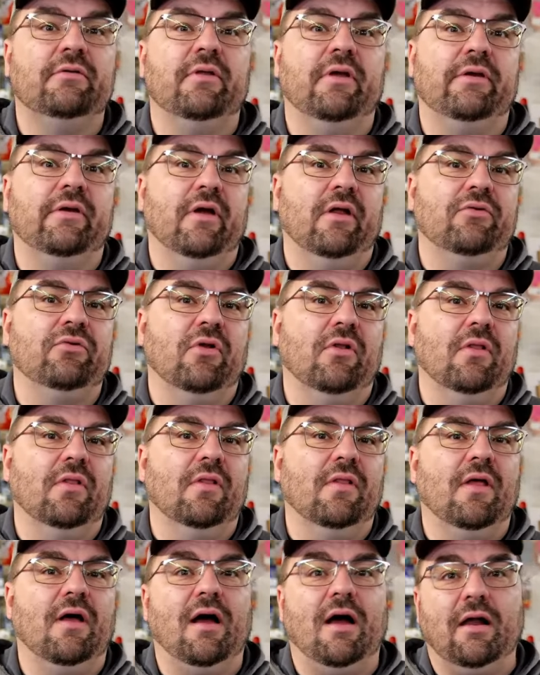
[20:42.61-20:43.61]
They catch a
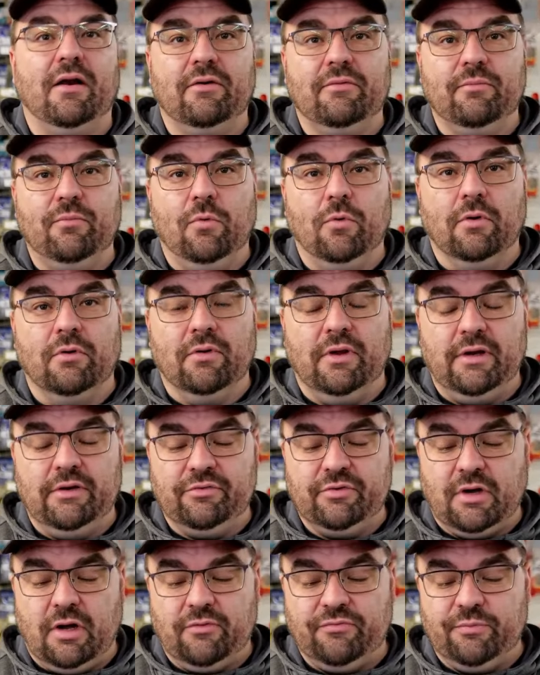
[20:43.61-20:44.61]
lot more lake
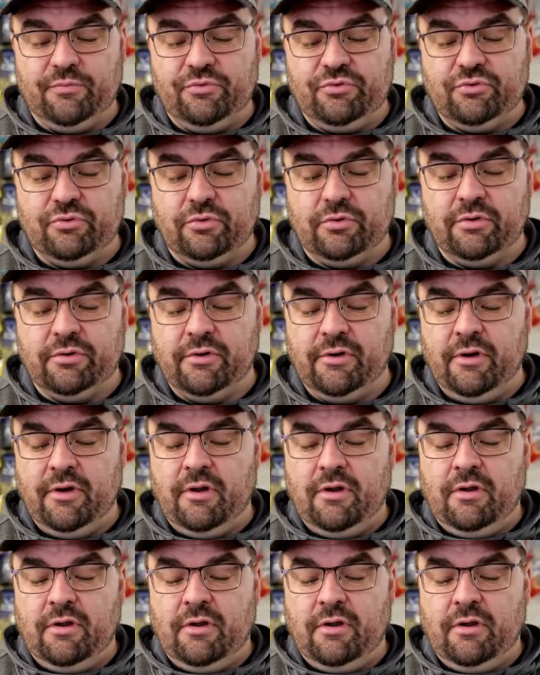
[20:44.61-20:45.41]
trout from shore.